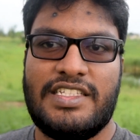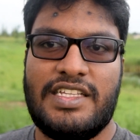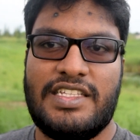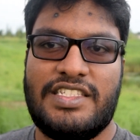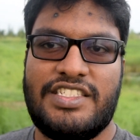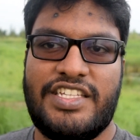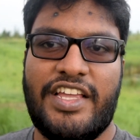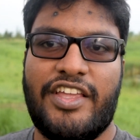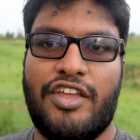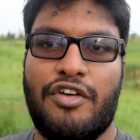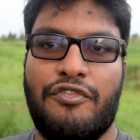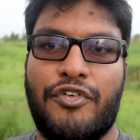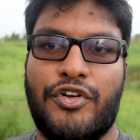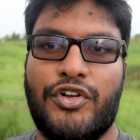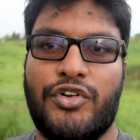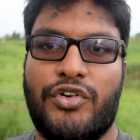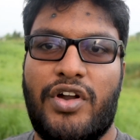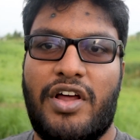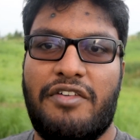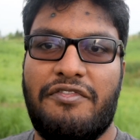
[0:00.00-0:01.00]
check your
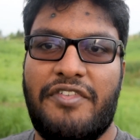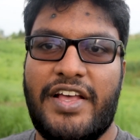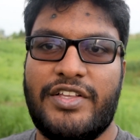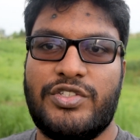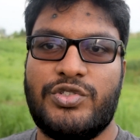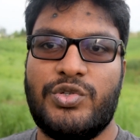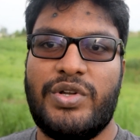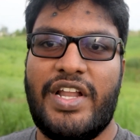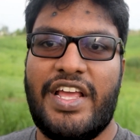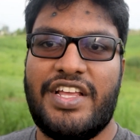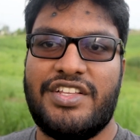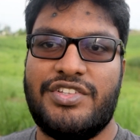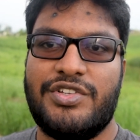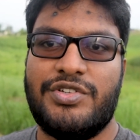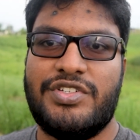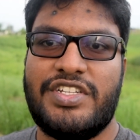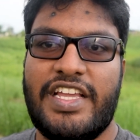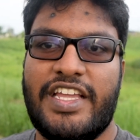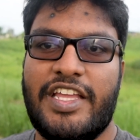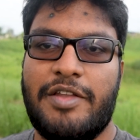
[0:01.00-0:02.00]
photograph as soon as you
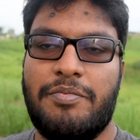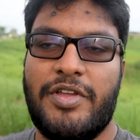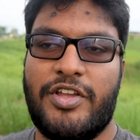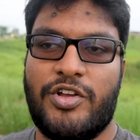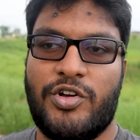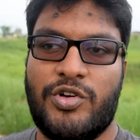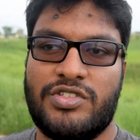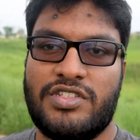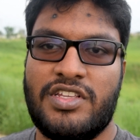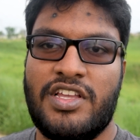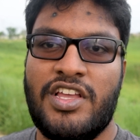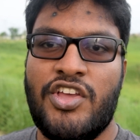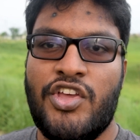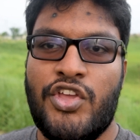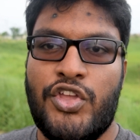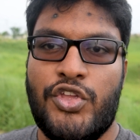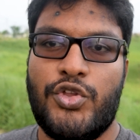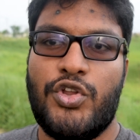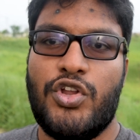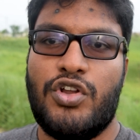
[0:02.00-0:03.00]
take it, because
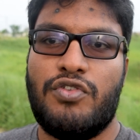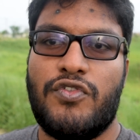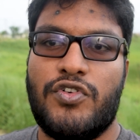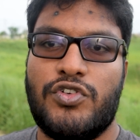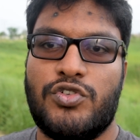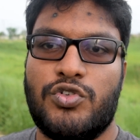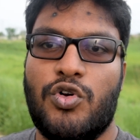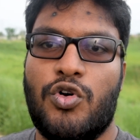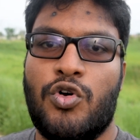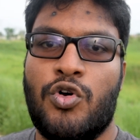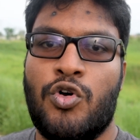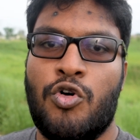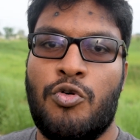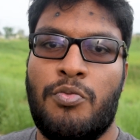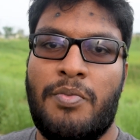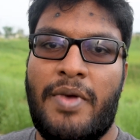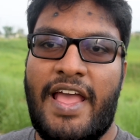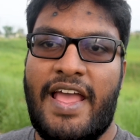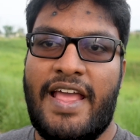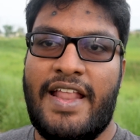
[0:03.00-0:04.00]
you don't want to go
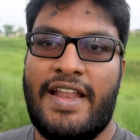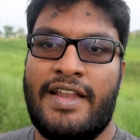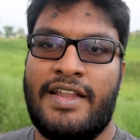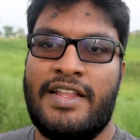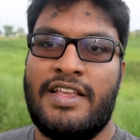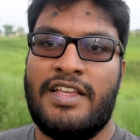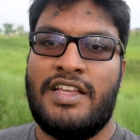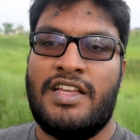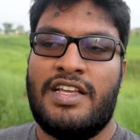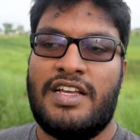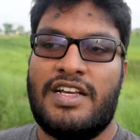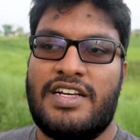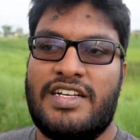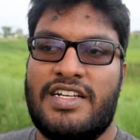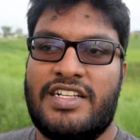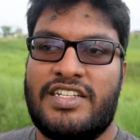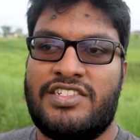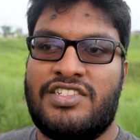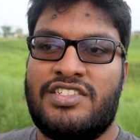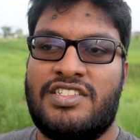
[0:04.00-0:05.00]
home and
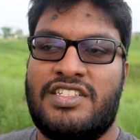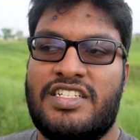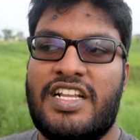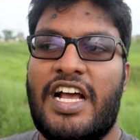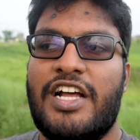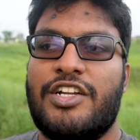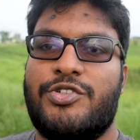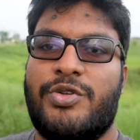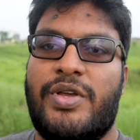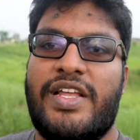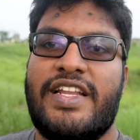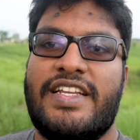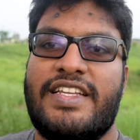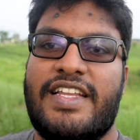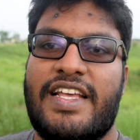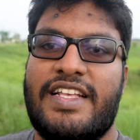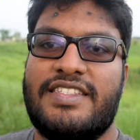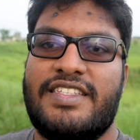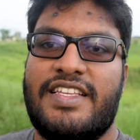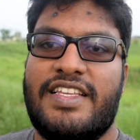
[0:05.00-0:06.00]
start to edit
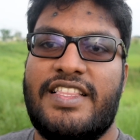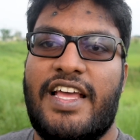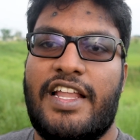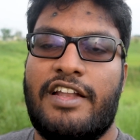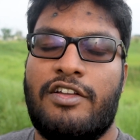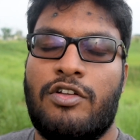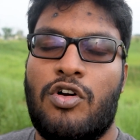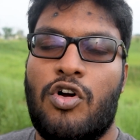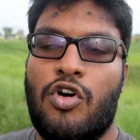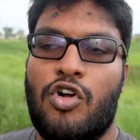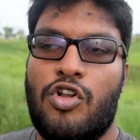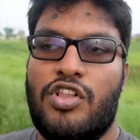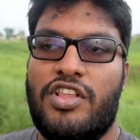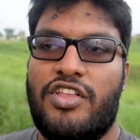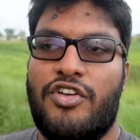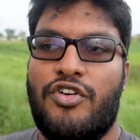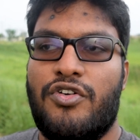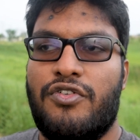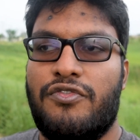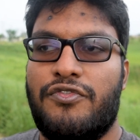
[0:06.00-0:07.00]
and see that all
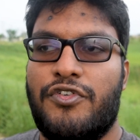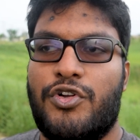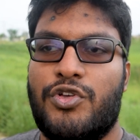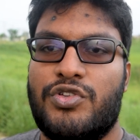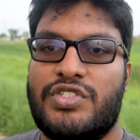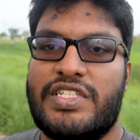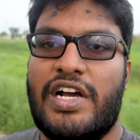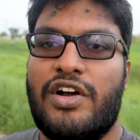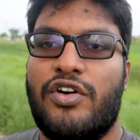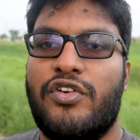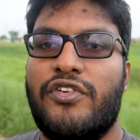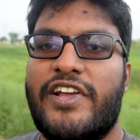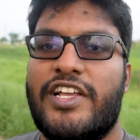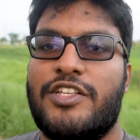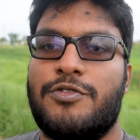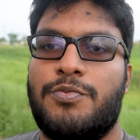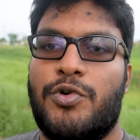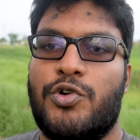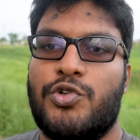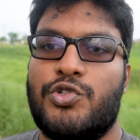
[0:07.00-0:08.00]
your photos are
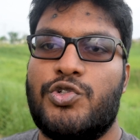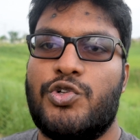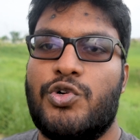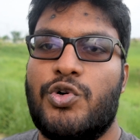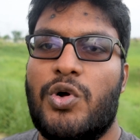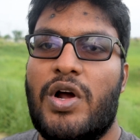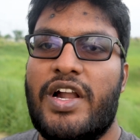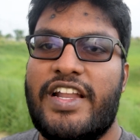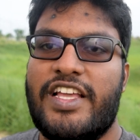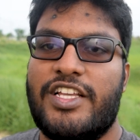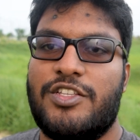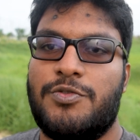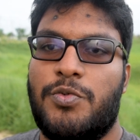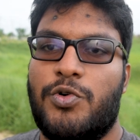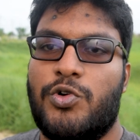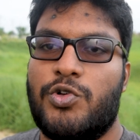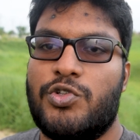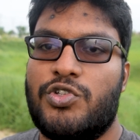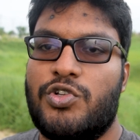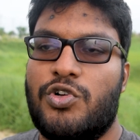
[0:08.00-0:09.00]
overexposed or
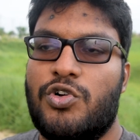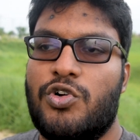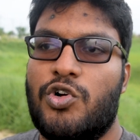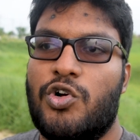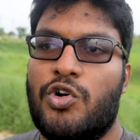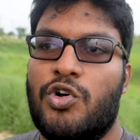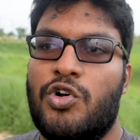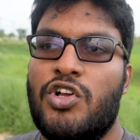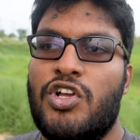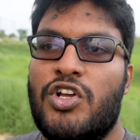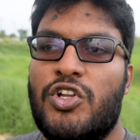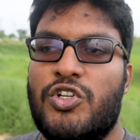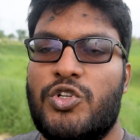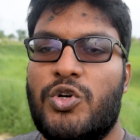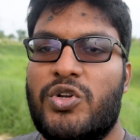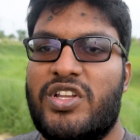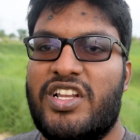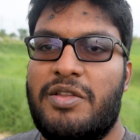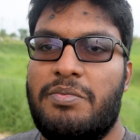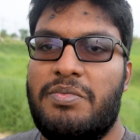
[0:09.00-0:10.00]
underexposed or
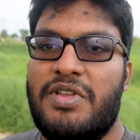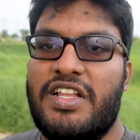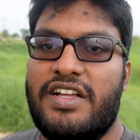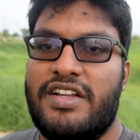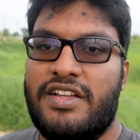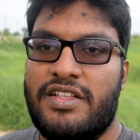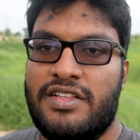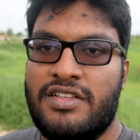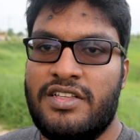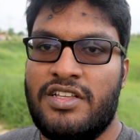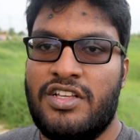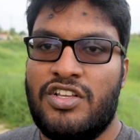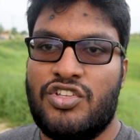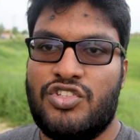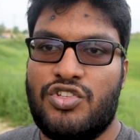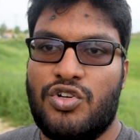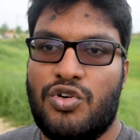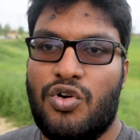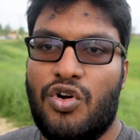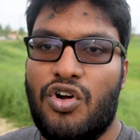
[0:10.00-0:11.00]
totally blurred.
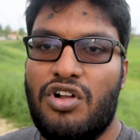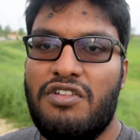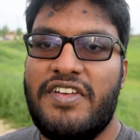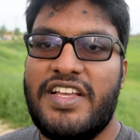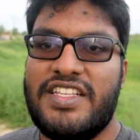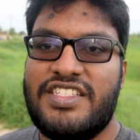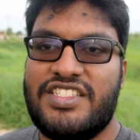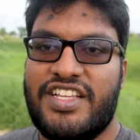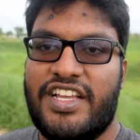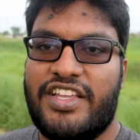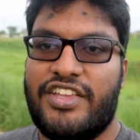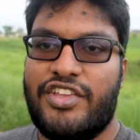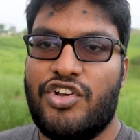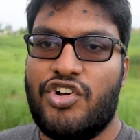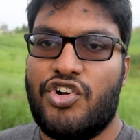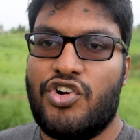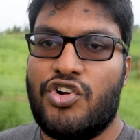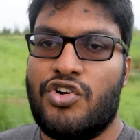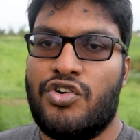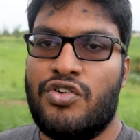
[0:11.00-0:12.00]
So always check
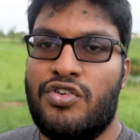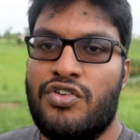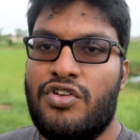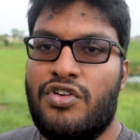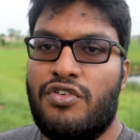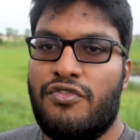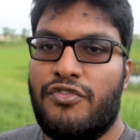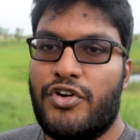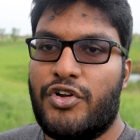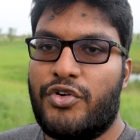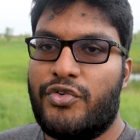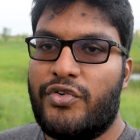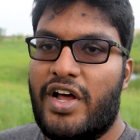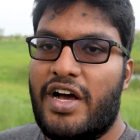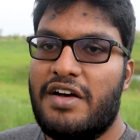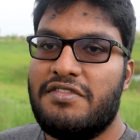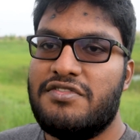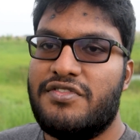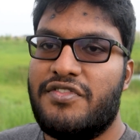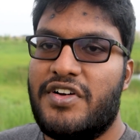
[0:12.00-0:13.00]
your
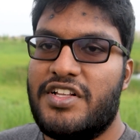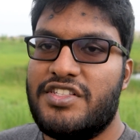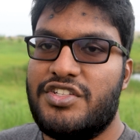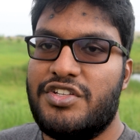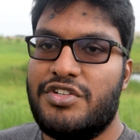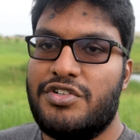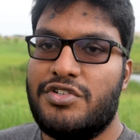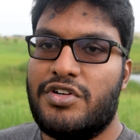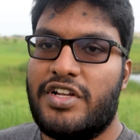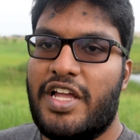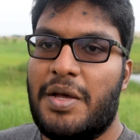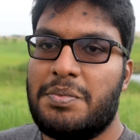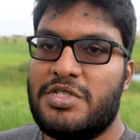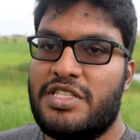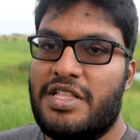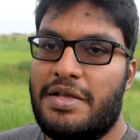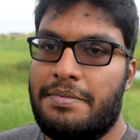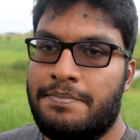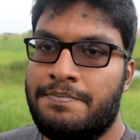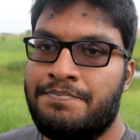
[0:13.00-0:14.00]
photographs once you
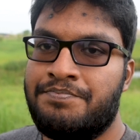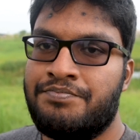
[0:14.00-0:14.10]
capture them.